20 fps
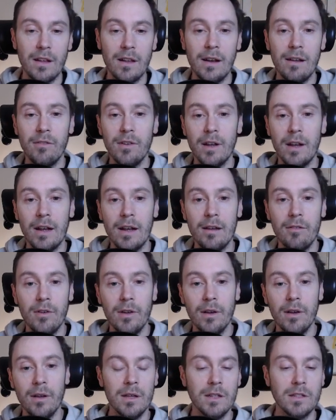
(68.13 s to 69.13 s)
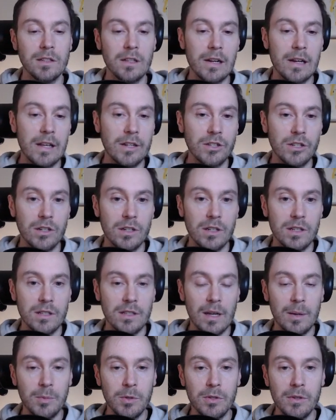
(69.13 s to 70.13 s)
1111 installation
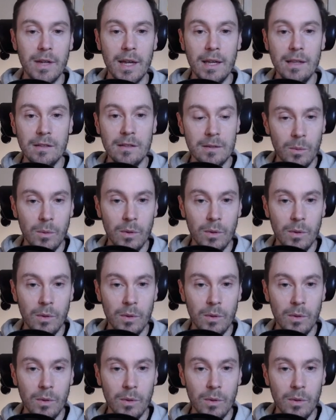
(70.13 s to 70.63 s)
is up to date.